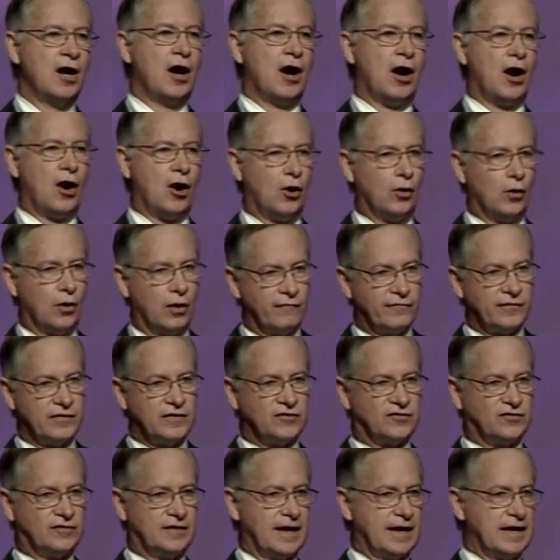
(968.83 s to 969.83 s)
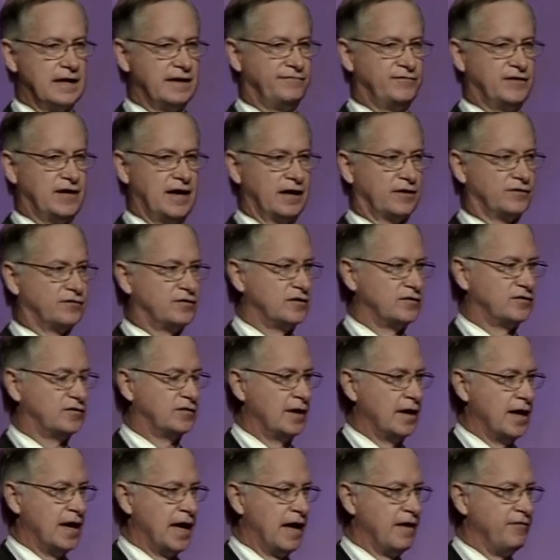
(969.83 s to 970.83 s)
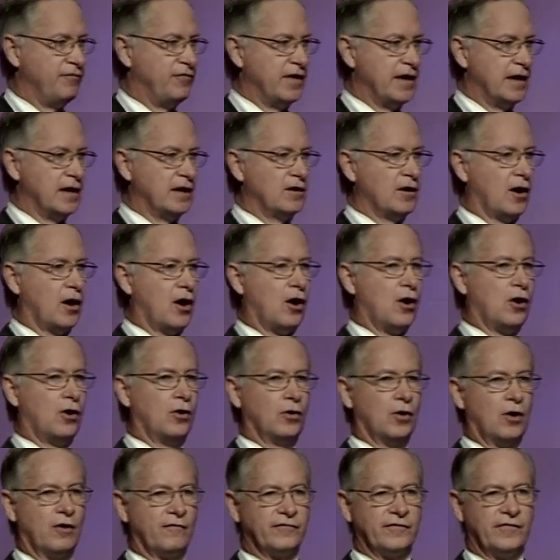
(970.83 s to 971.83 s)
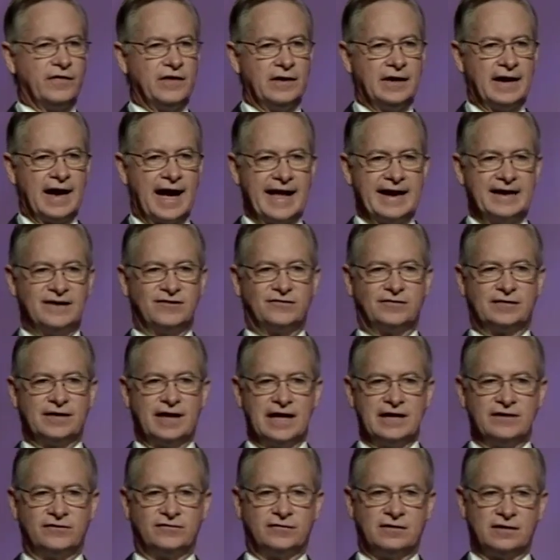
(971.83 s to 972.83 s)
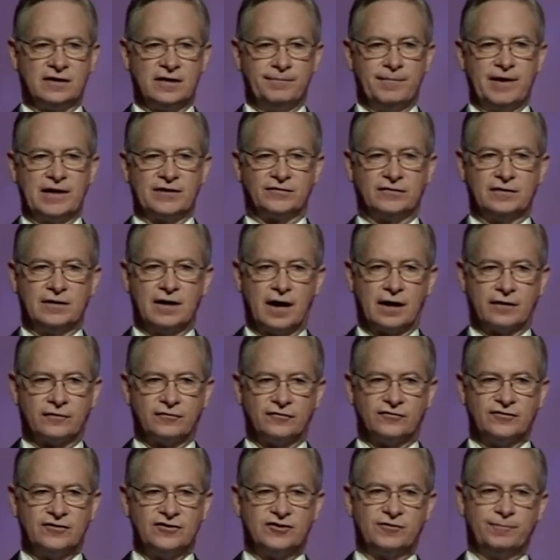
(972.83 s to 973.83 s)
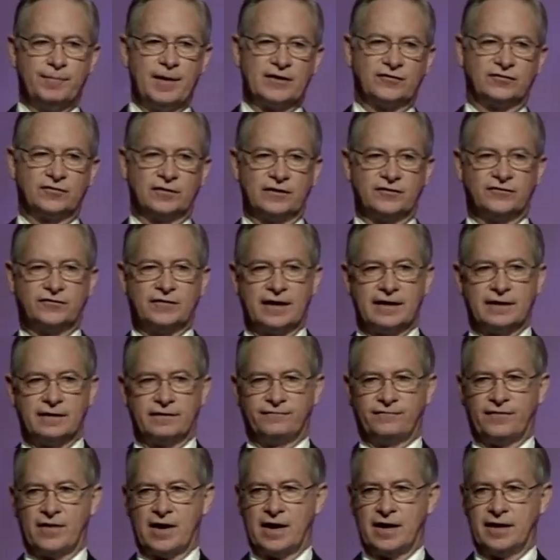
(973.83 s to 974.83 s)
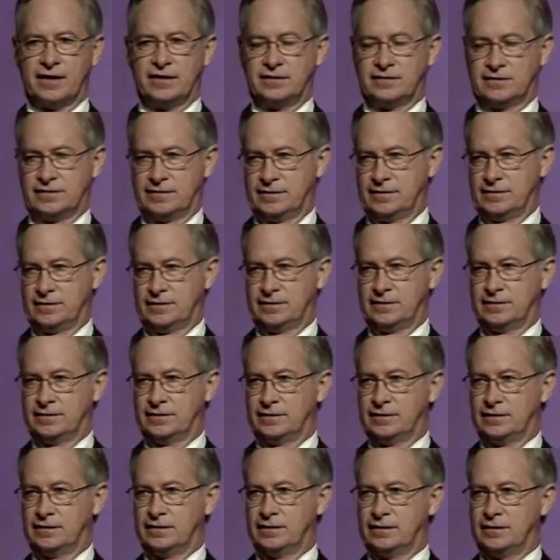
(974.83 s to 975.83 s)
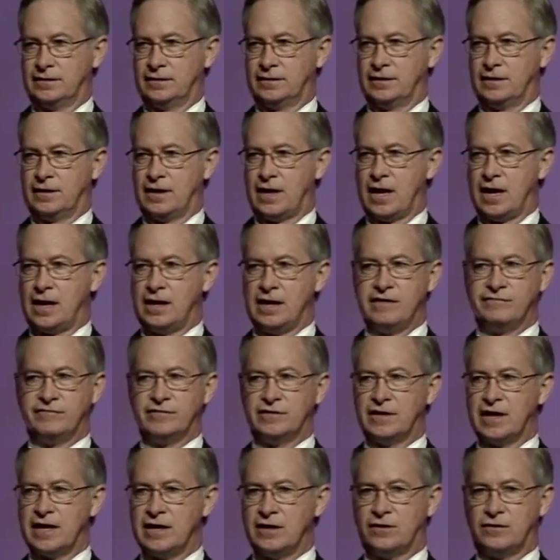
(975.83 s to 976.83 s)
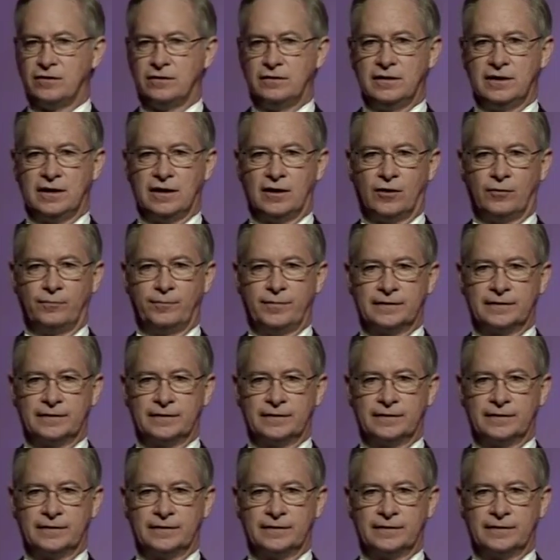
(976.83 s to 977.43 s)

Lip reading: all over the state of Texas and then all over the United States to the best doctors and specialists they could find. And even they couldn't help.